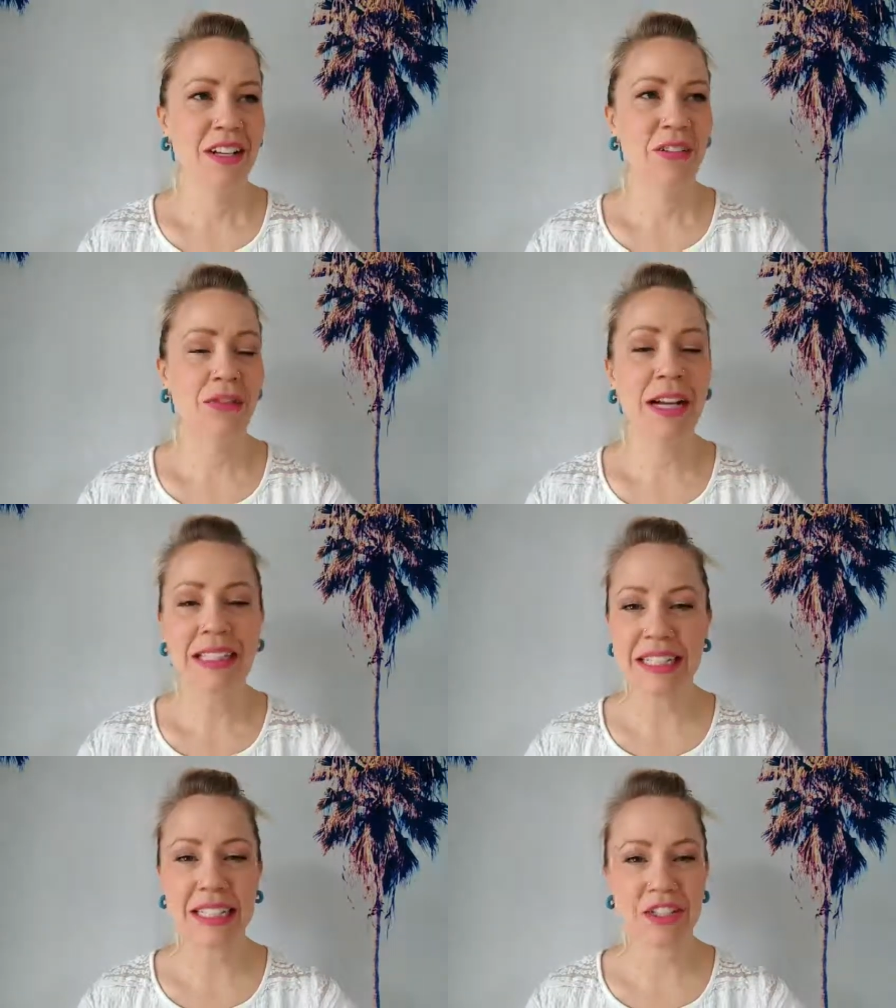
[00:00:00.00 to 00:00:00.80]

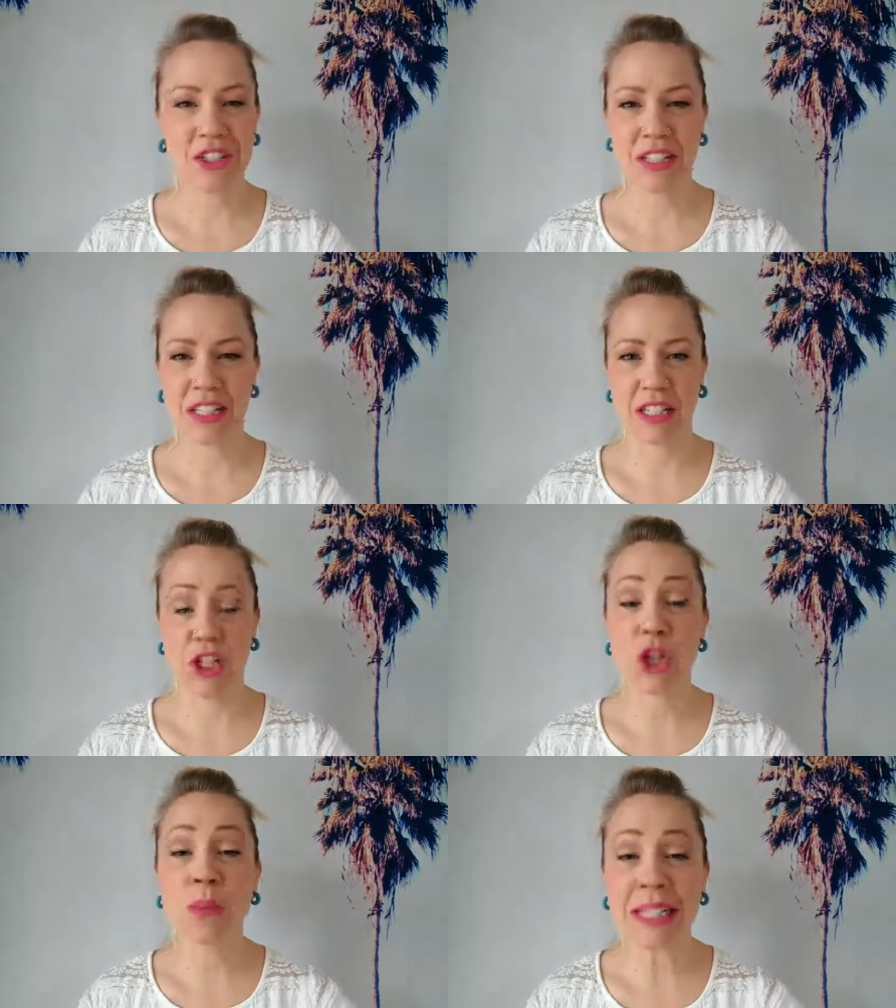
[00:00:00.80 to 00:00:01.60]
frankly, that's just
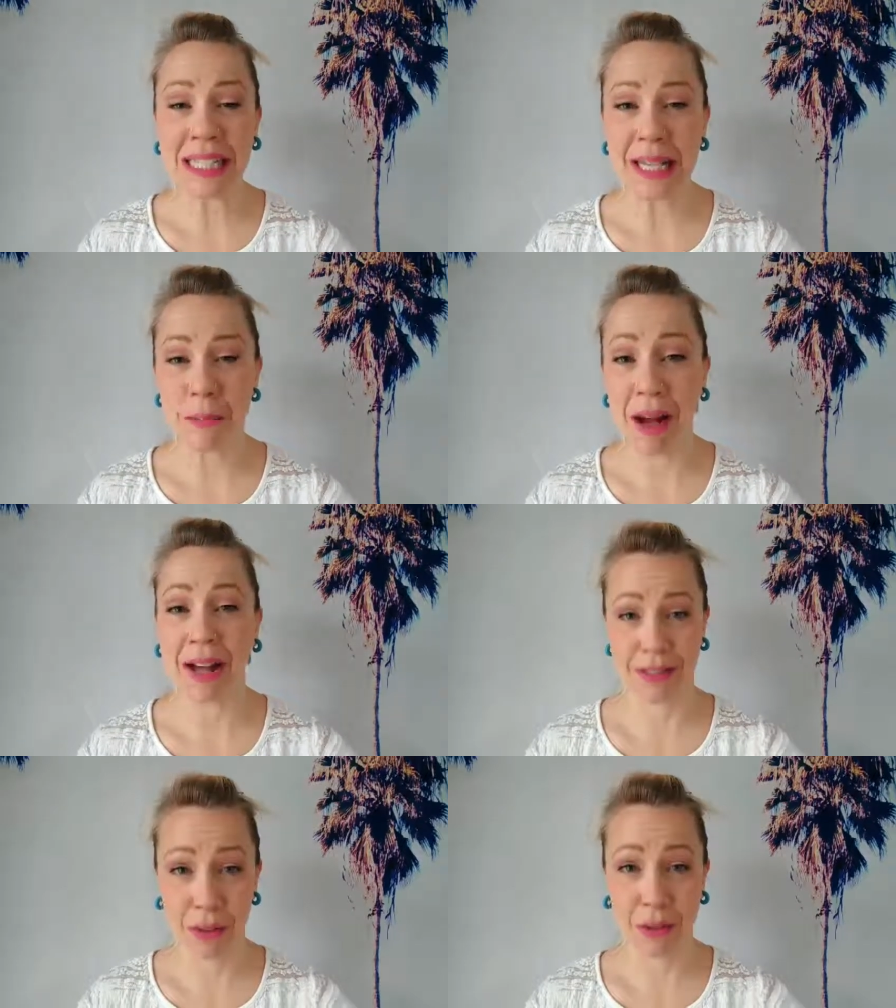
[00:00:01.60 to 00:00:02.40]
humanly
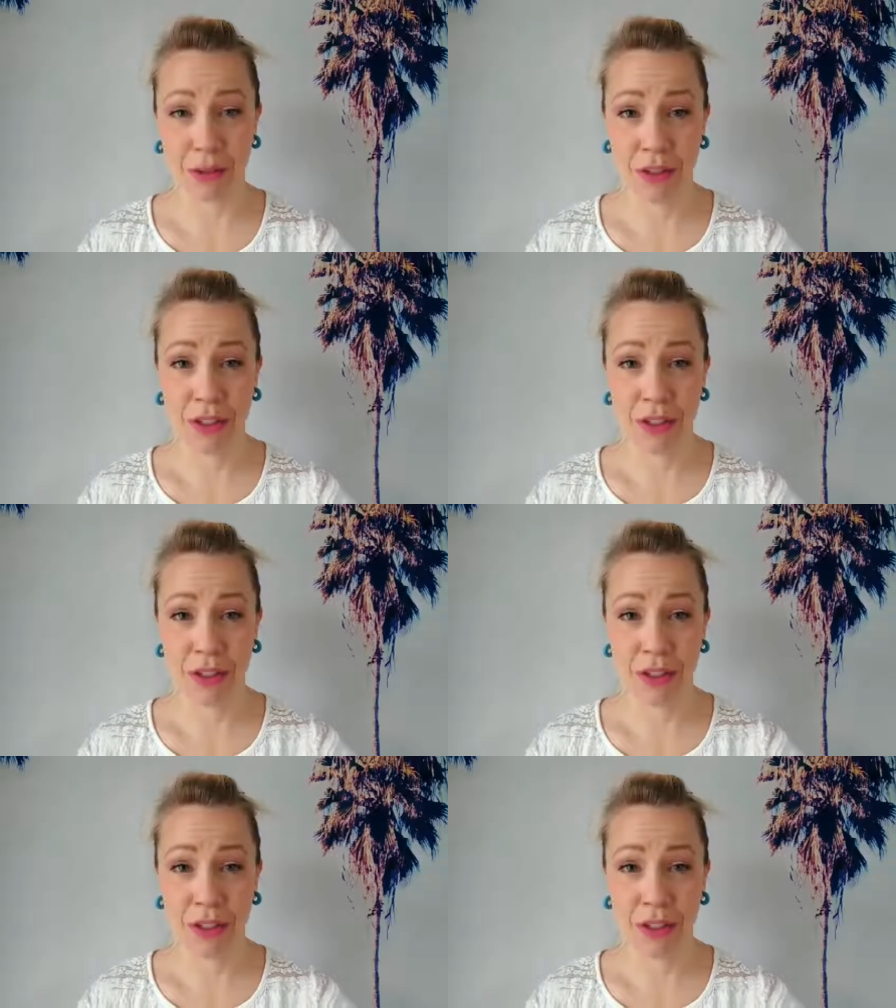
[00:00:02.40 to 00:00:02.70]
impossible